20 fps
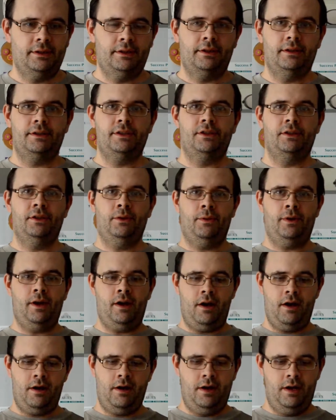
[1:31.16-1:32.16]
So here we
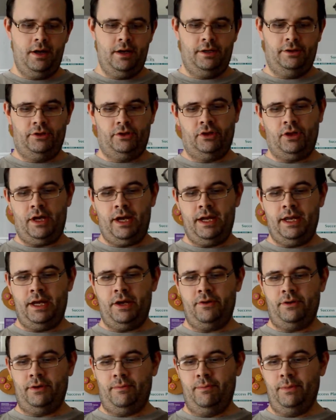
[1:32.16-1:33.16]
are, trying
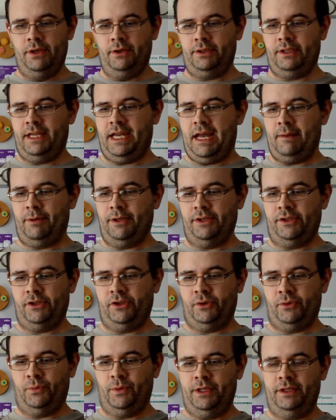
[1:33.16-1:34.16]
out milk tablets,
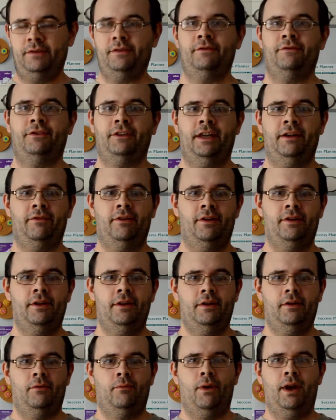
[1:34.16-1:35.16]
sweetened flavored.
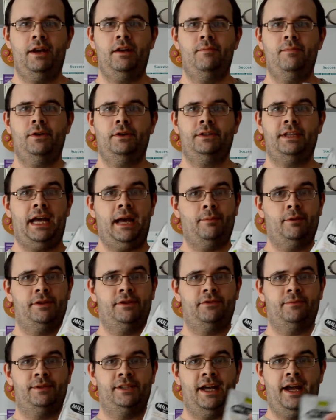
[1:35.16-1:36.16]
Random milk tablets
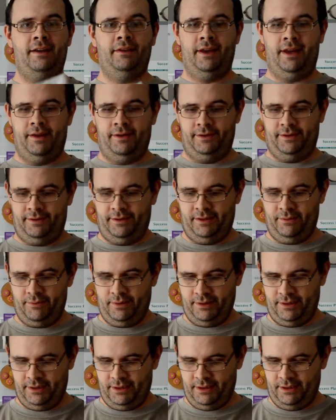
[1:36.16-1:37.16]
from Thailand.
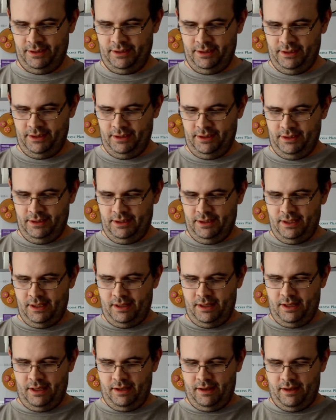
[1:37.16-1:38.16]
See.
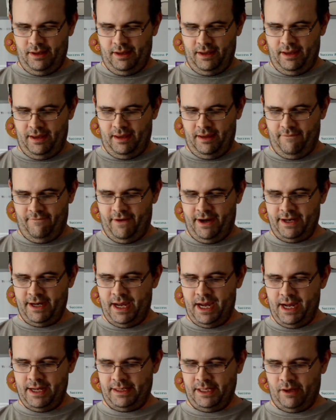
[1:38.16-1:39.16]
If I
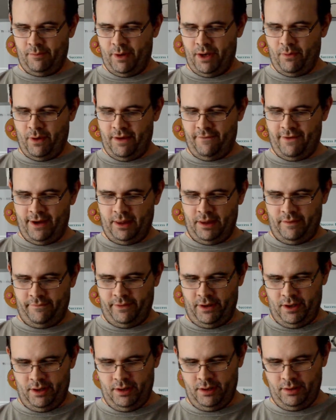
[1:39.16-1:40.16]
die, tell my wife I love
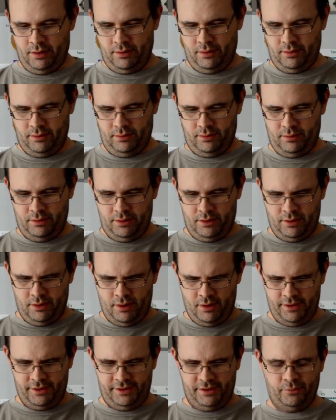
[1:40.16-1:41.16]
her.
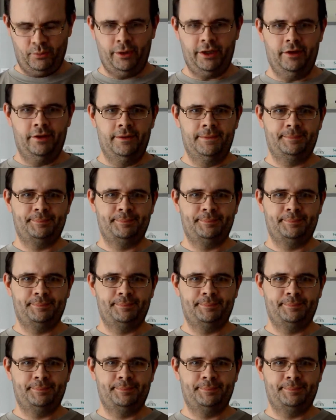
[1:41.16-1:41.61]
Oh, this is weird.